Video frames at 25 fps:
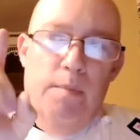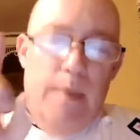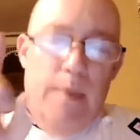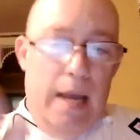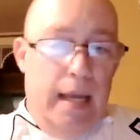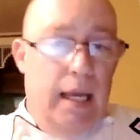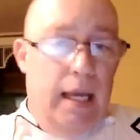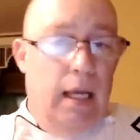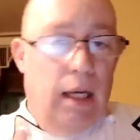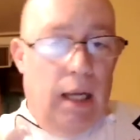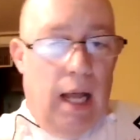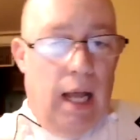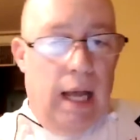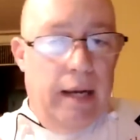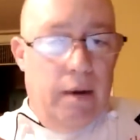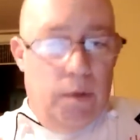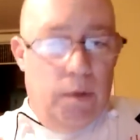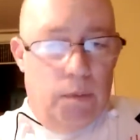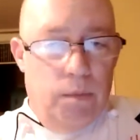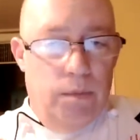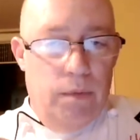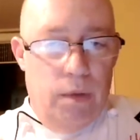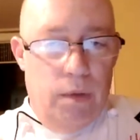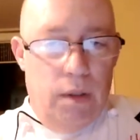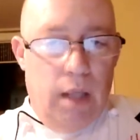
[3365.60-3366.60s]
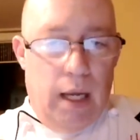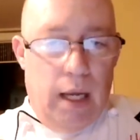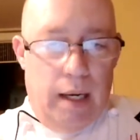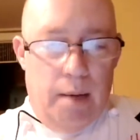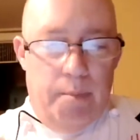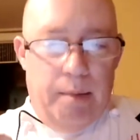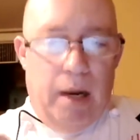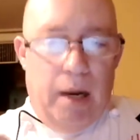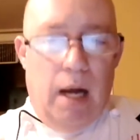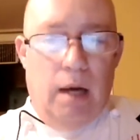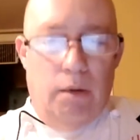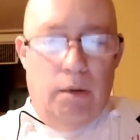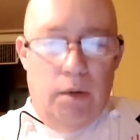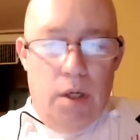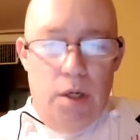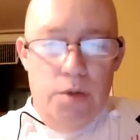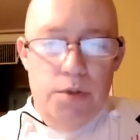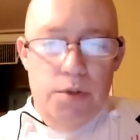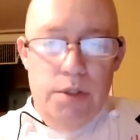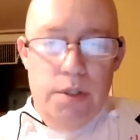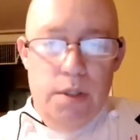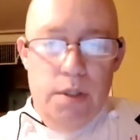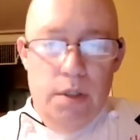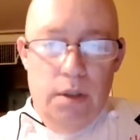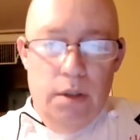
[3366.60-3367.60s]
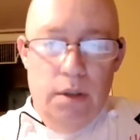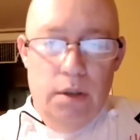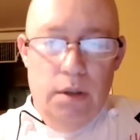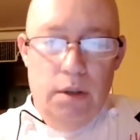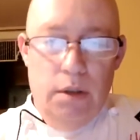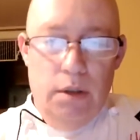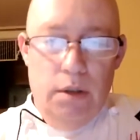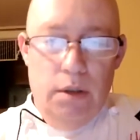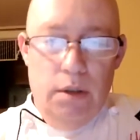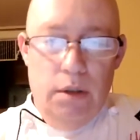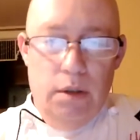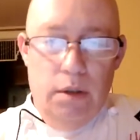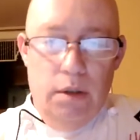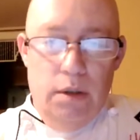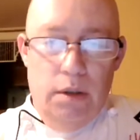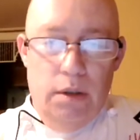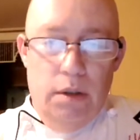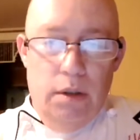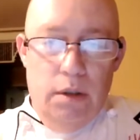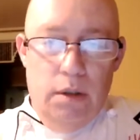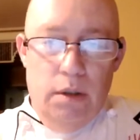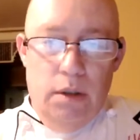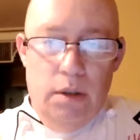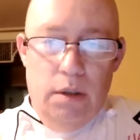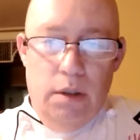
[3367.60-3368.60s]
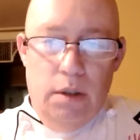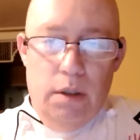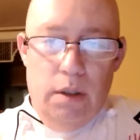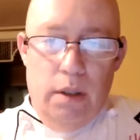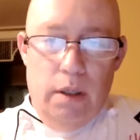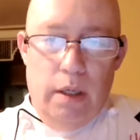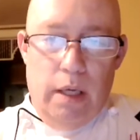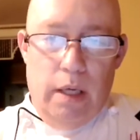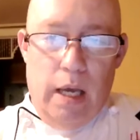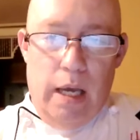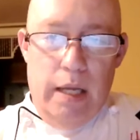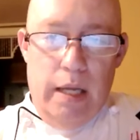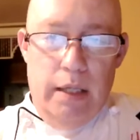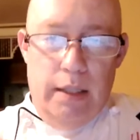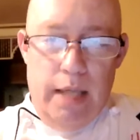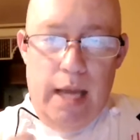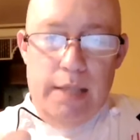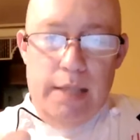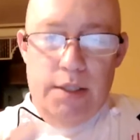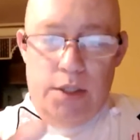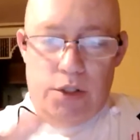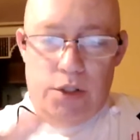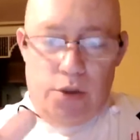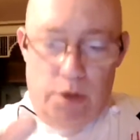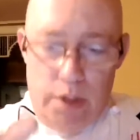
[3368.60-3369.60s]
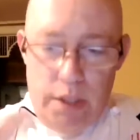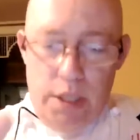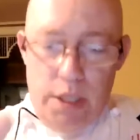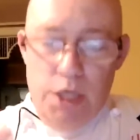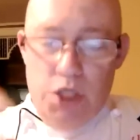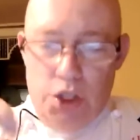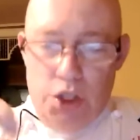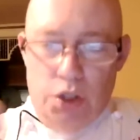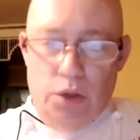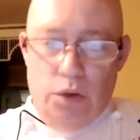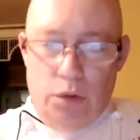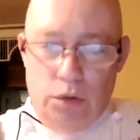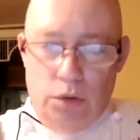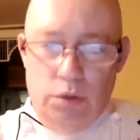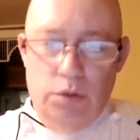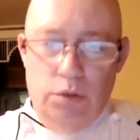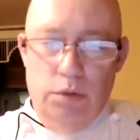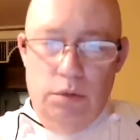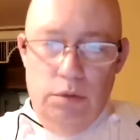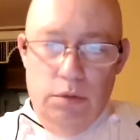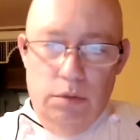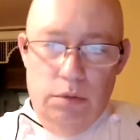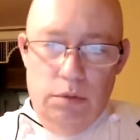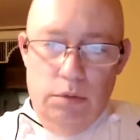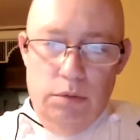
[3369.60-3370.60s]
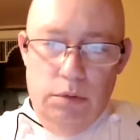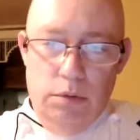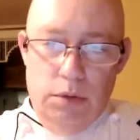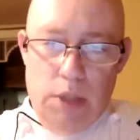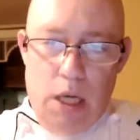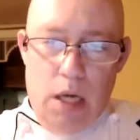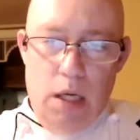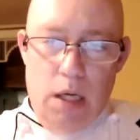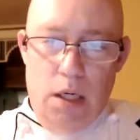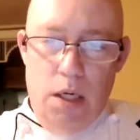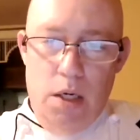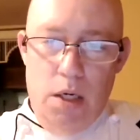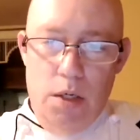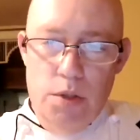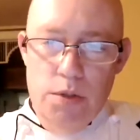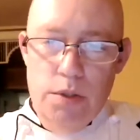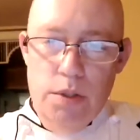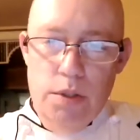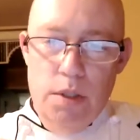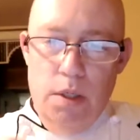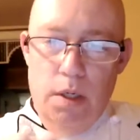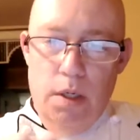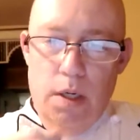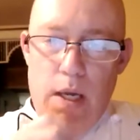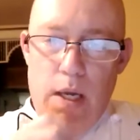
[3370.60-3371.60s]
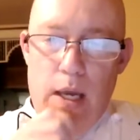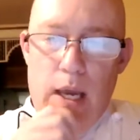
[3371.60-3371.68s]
make it like a pot roast. Okay, that's traditional tacos.